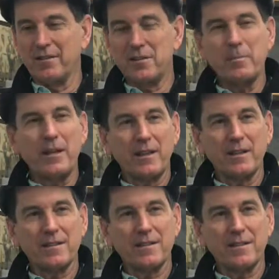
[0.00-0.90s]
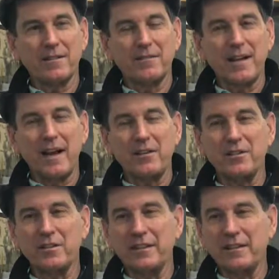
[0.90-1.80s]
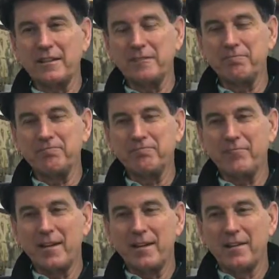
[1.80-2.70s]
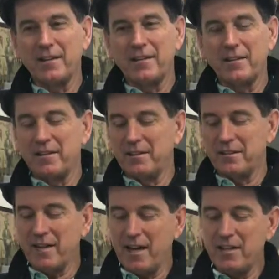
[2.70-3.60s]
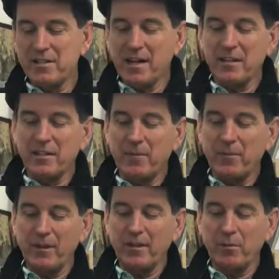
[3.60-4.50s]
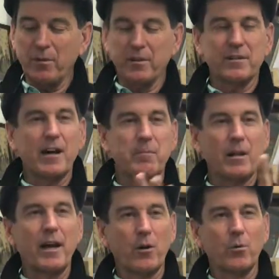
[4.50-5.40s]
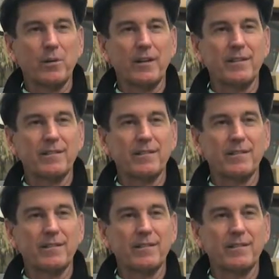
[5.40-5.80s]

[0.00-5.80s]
Spieth is actually he's got something there with the top line only.